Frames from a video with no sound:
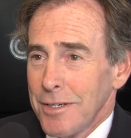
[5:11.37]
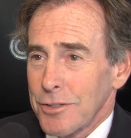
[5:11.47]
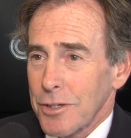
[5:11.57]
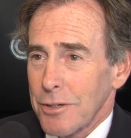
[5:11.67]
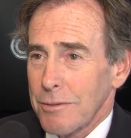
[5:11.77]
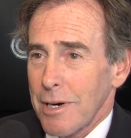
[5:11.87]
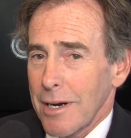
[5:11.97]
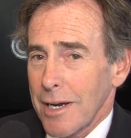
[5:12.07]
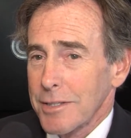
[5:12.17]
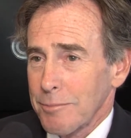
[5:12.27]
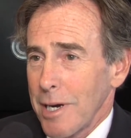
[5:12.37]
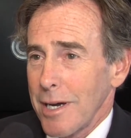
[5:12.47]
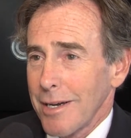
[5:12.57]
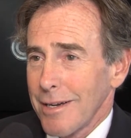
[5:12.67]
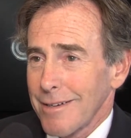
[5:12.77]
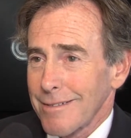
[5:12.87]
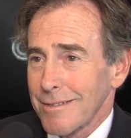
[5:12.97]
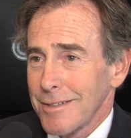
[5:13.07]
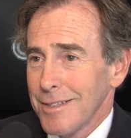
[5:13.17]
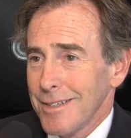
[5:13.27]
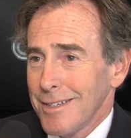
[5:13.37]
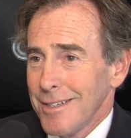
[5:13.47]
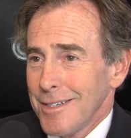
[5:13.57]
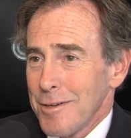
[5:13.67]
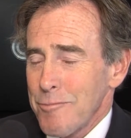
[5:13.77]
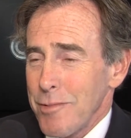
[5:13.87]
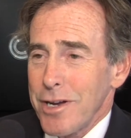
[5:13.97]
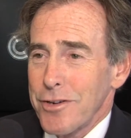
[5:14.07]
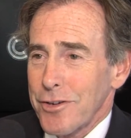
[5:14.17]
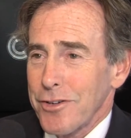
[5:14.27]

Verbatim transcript: So I guess my major